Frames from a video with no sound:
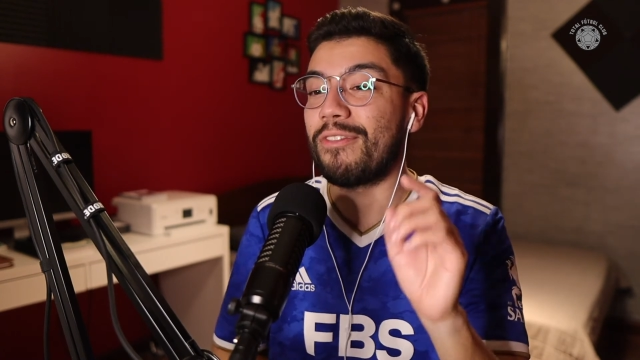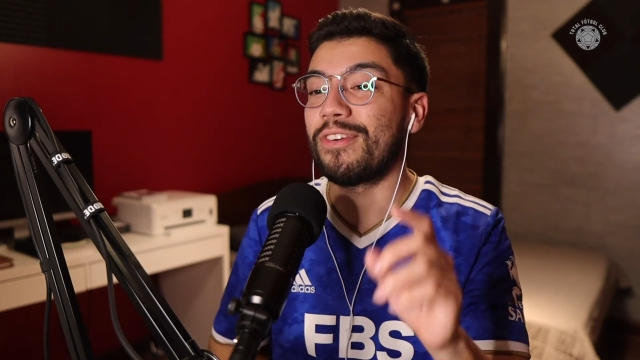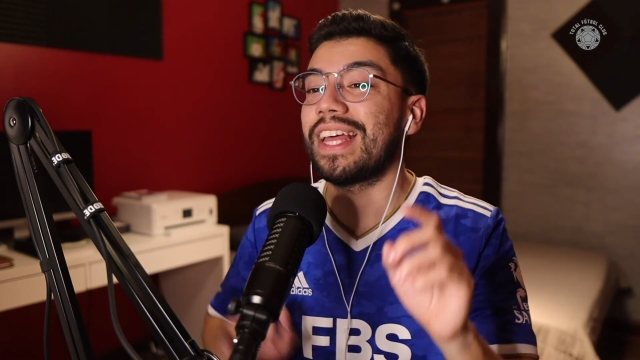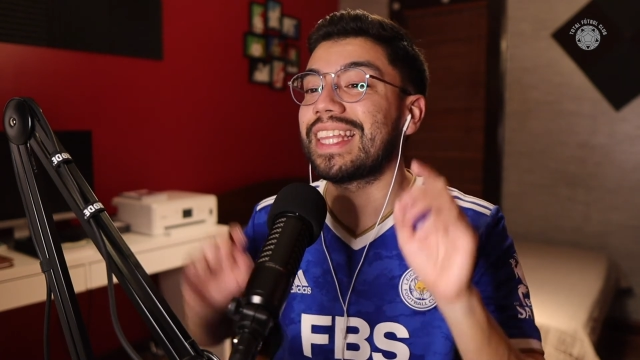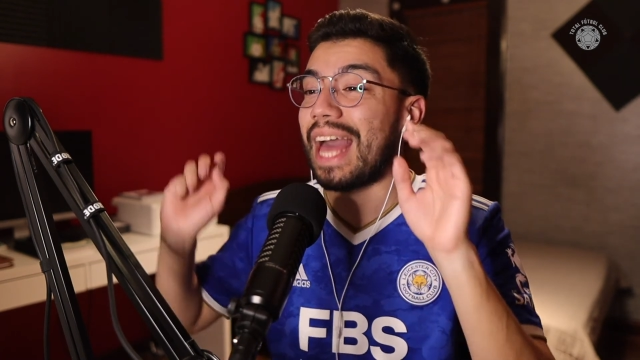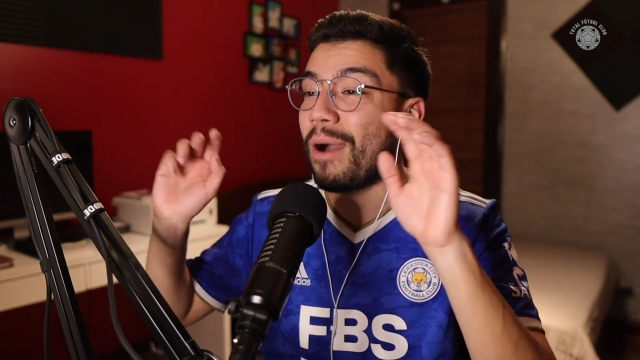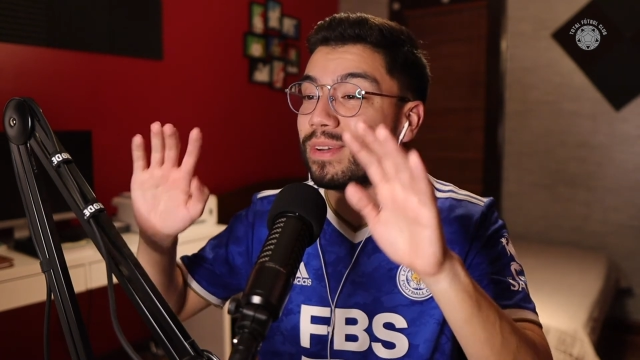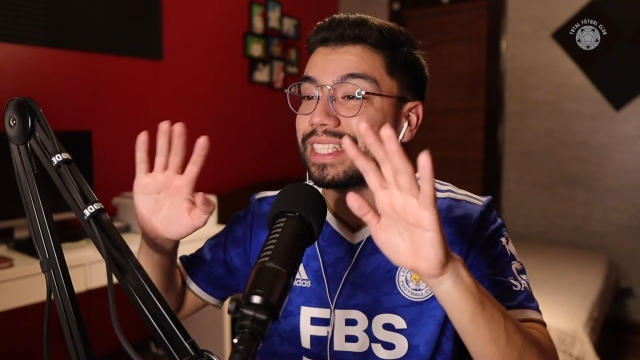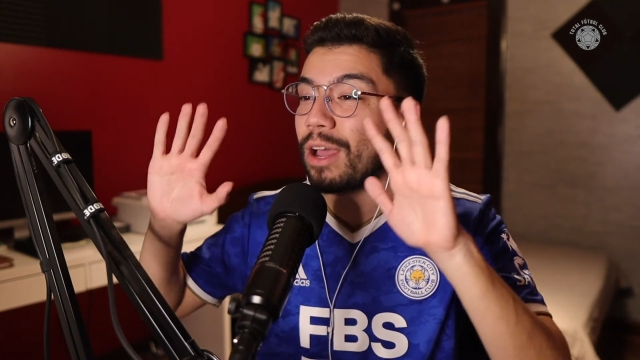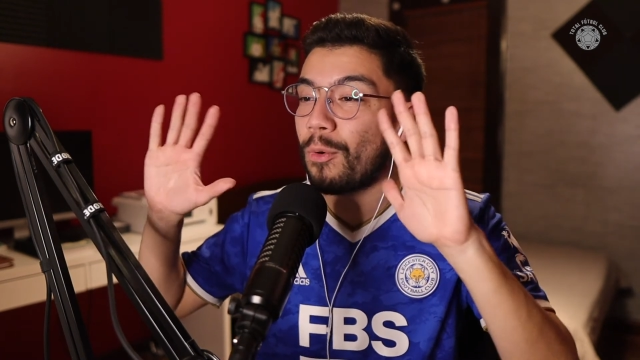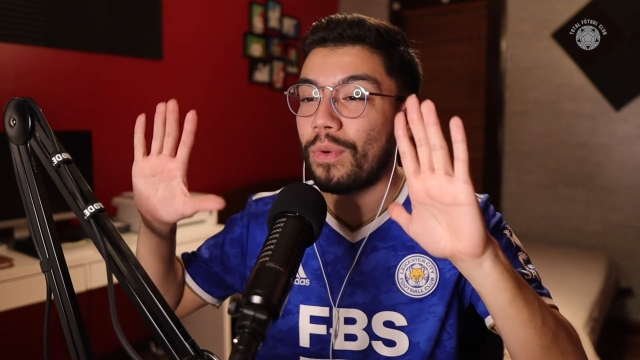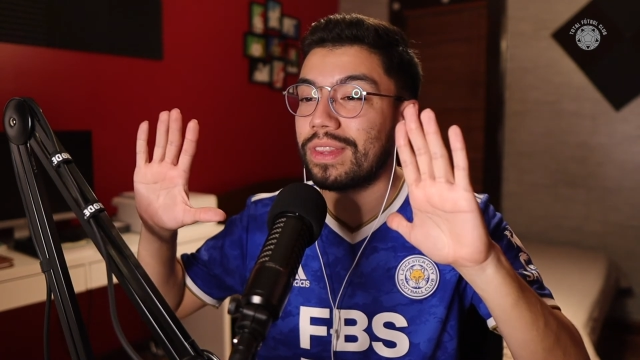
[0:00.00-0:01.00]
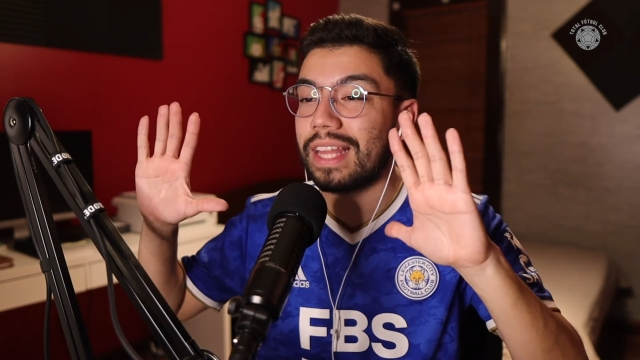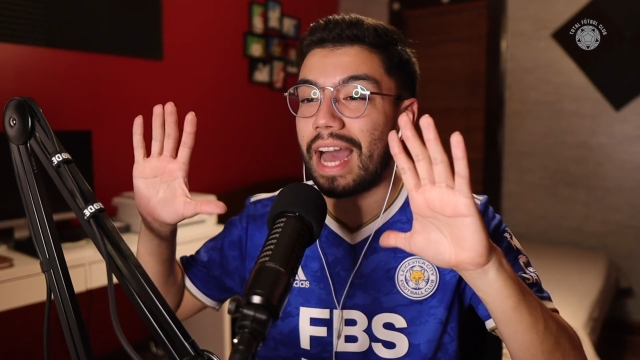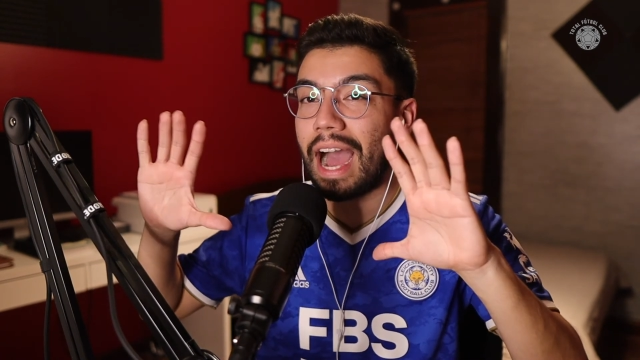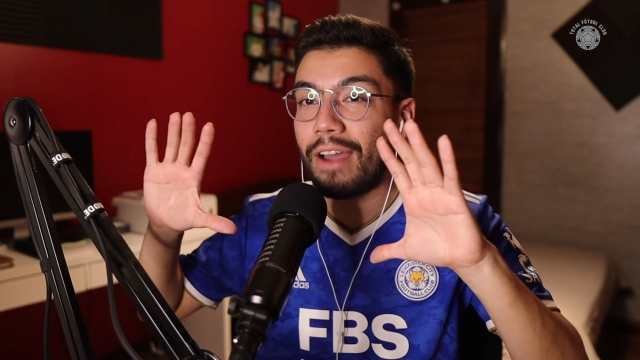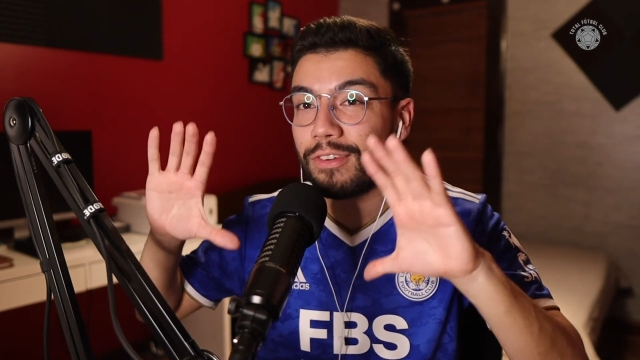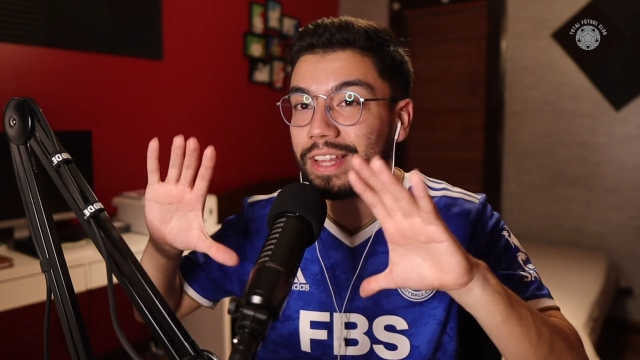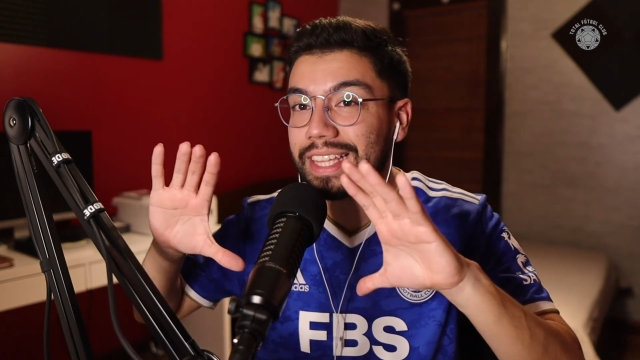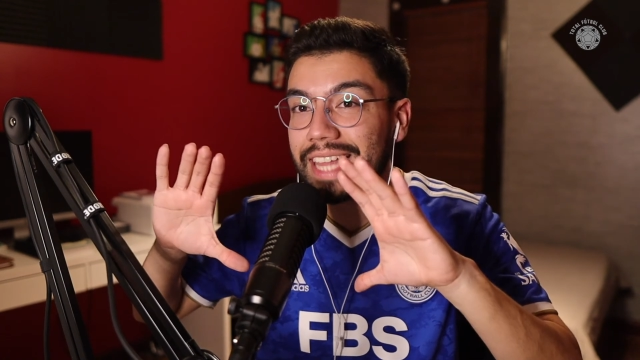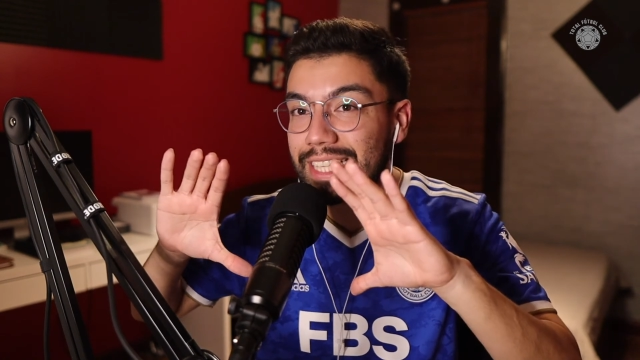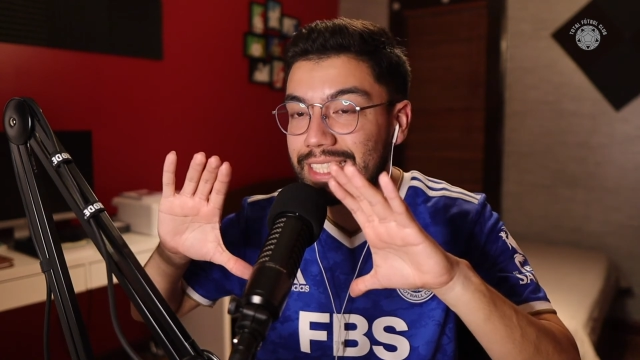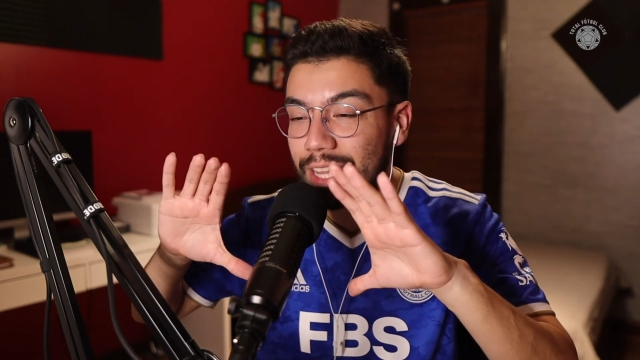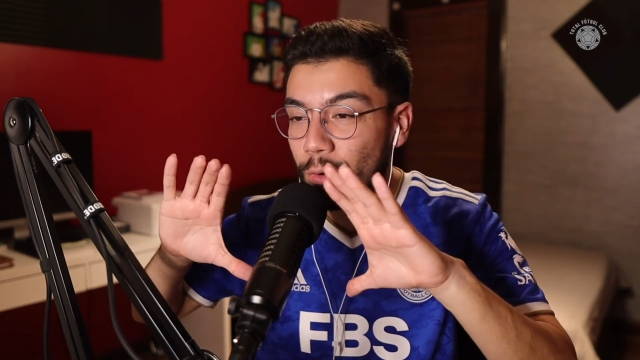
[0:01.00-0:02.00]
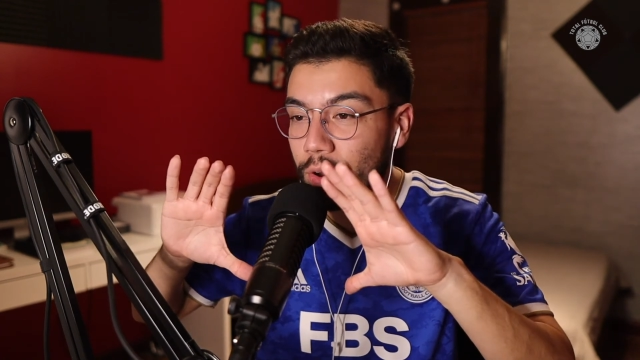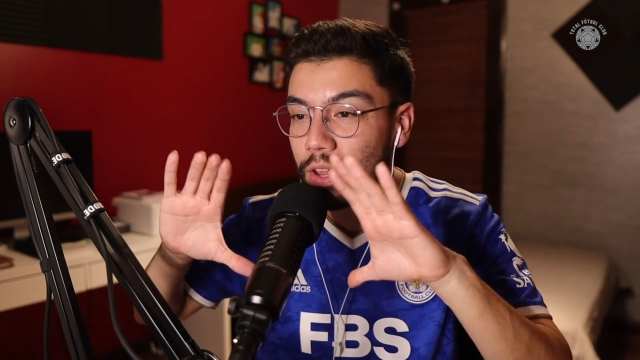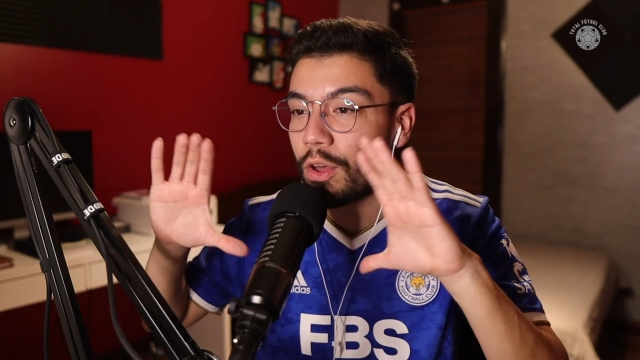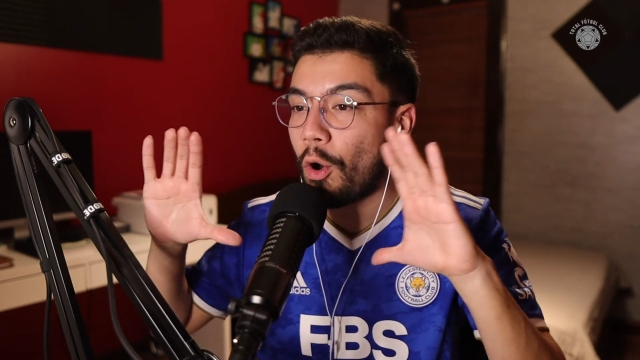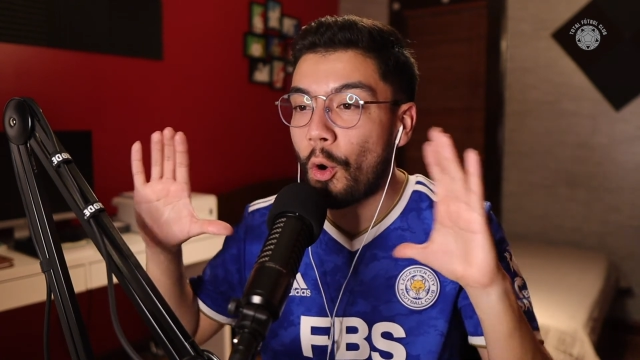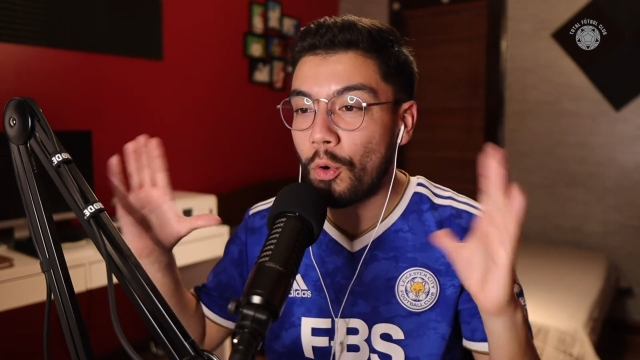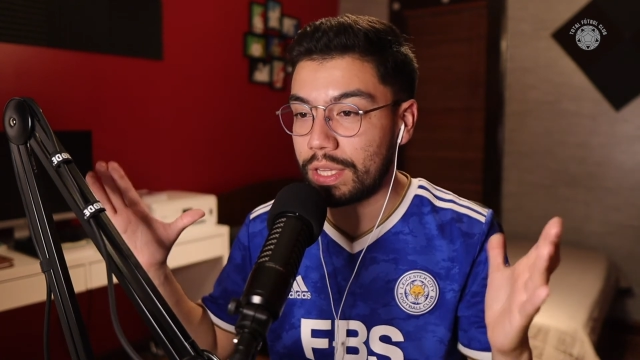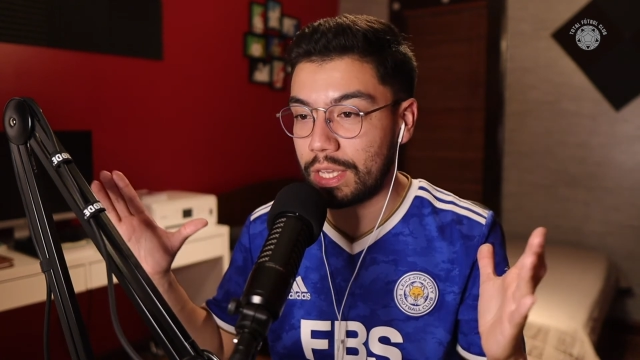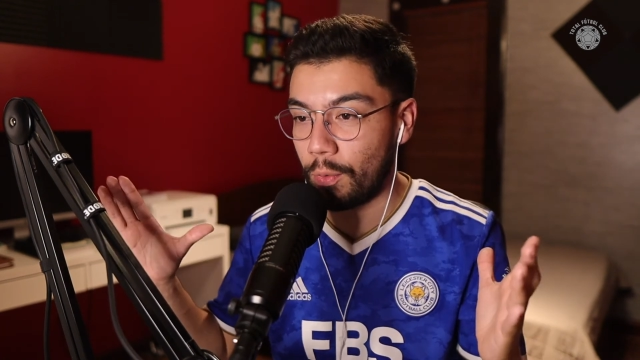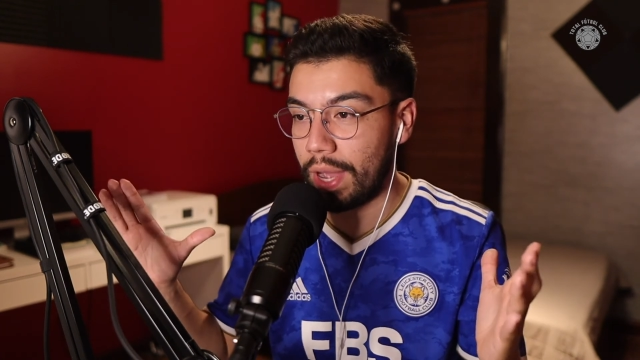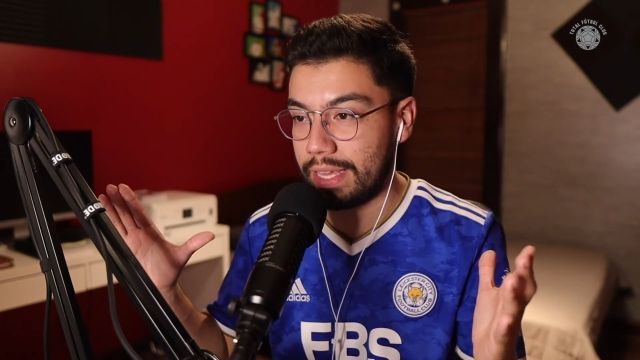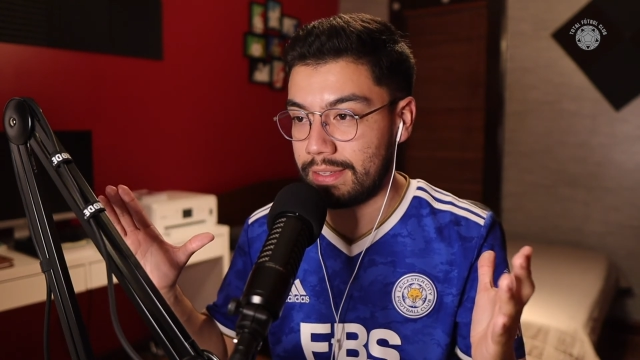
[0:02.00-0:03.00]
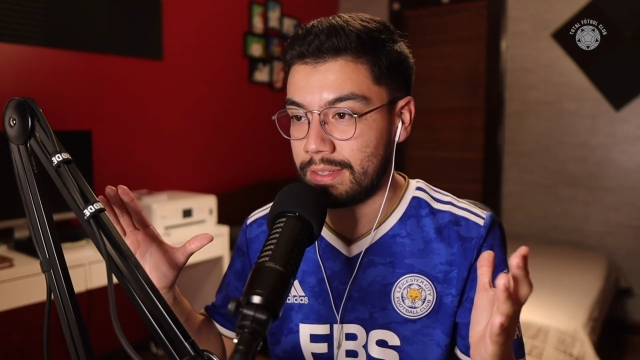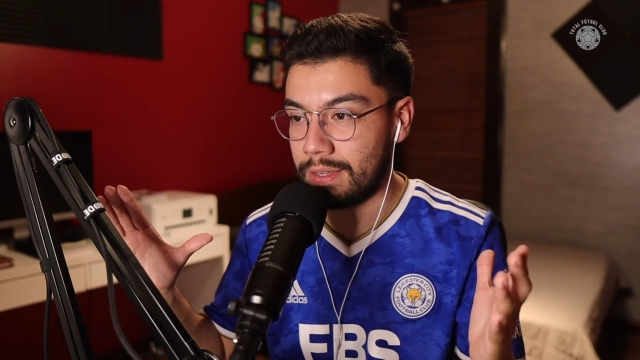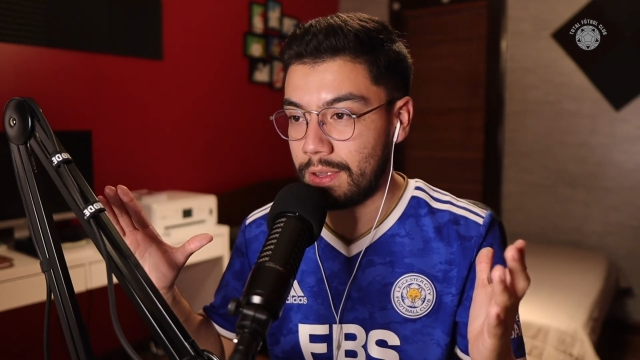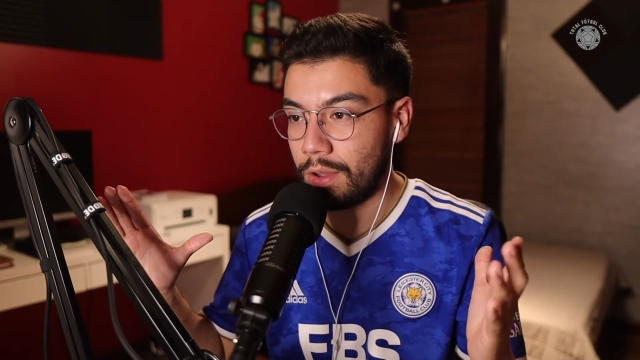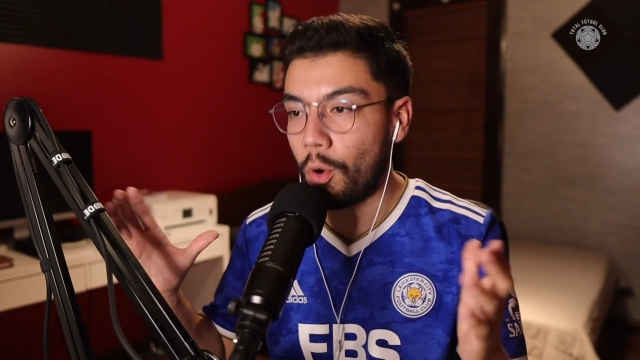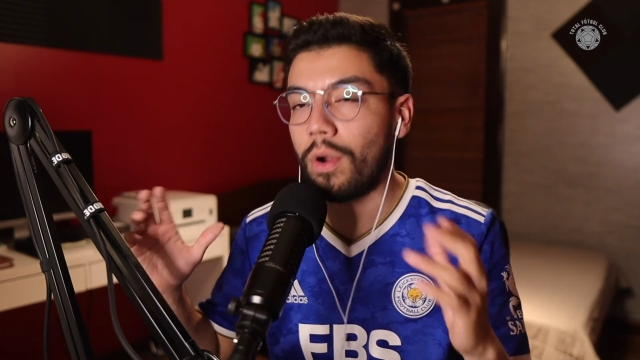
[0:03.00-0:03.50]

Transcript: I feel like that was like I feel like that's like one of the only ways.